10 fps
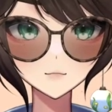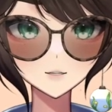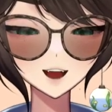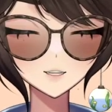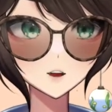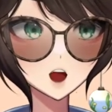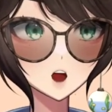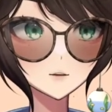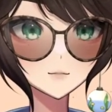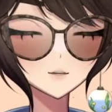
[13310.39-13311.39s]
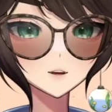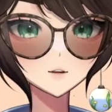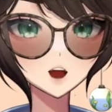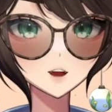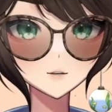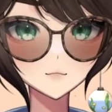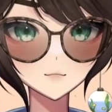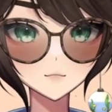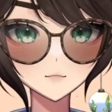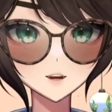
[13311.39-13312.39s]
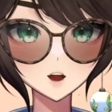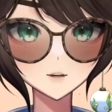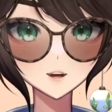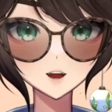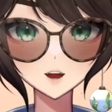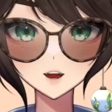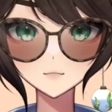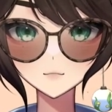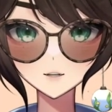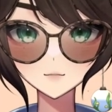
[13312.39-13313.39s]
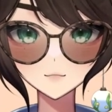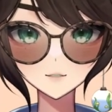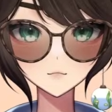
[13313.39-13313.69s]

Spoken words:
breached the algorithm, and then I think it kept pushing my